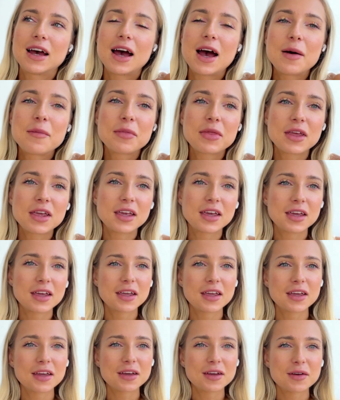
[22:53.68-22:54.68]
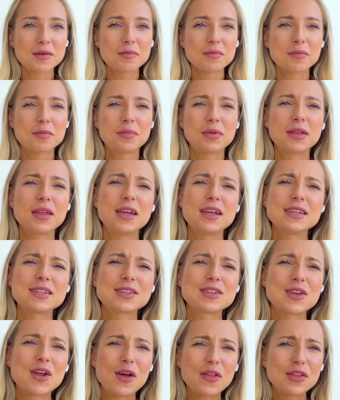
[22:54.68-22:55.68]
I'm thinking, please
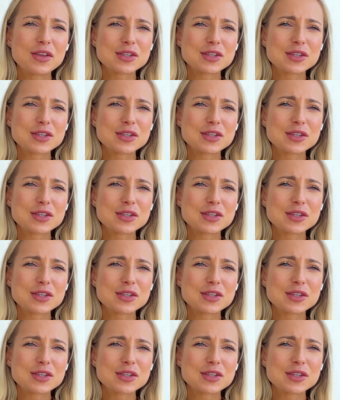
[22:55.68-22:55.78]
stop